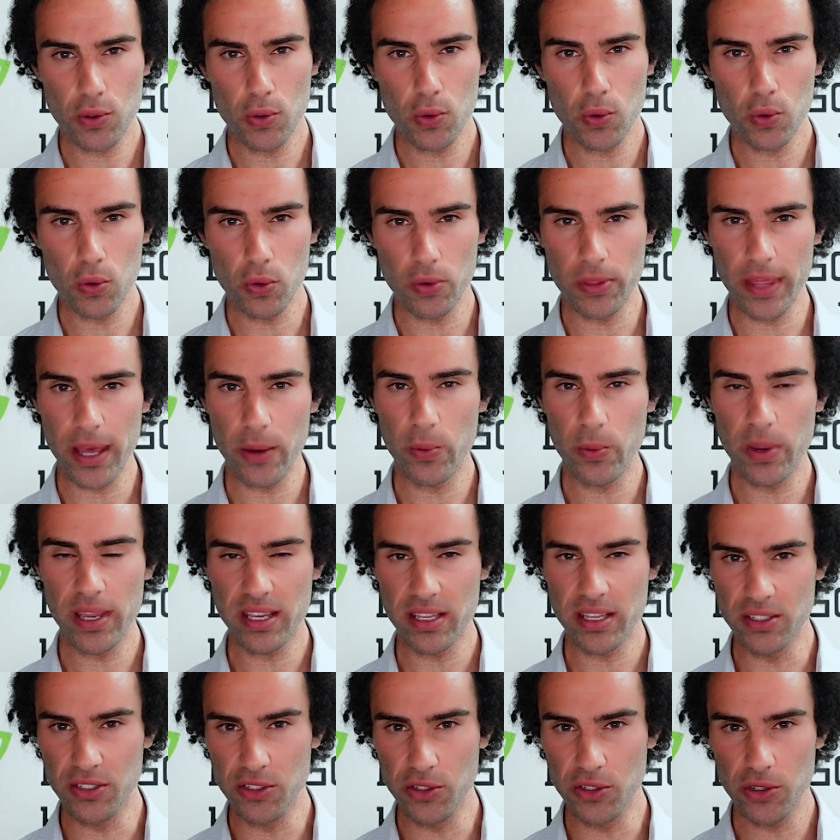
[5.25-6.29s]
tool that we
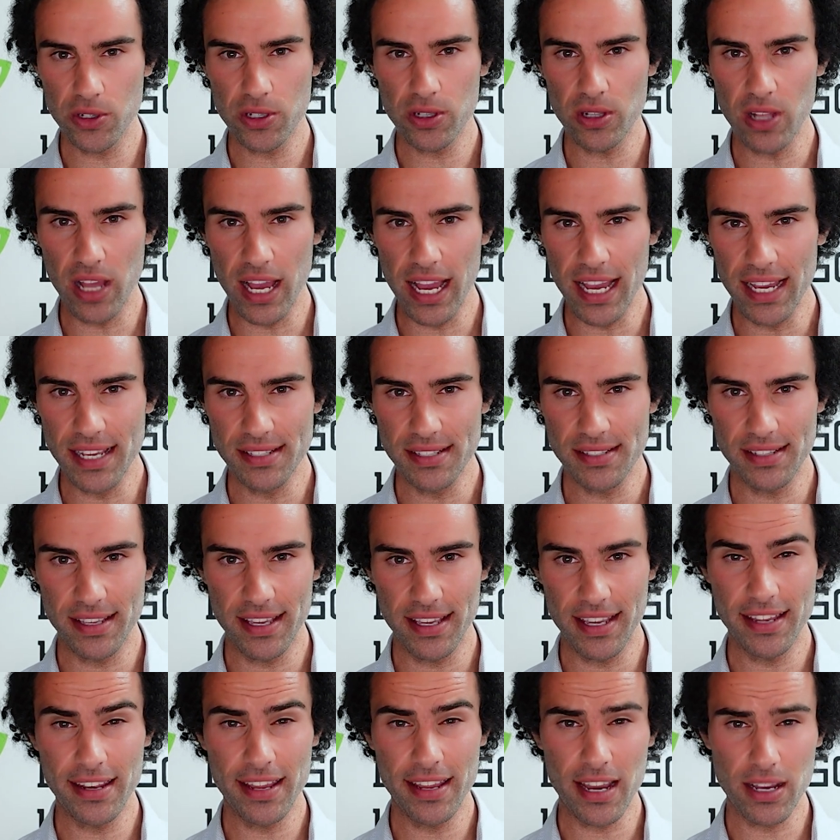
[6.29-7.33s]
can utilize
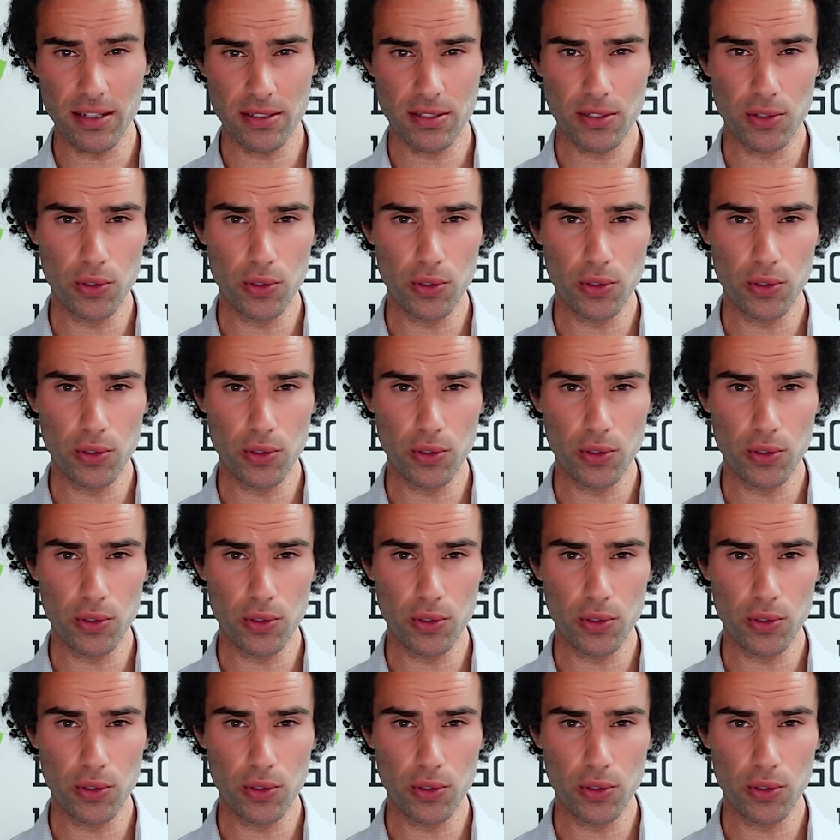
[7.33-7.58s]
in our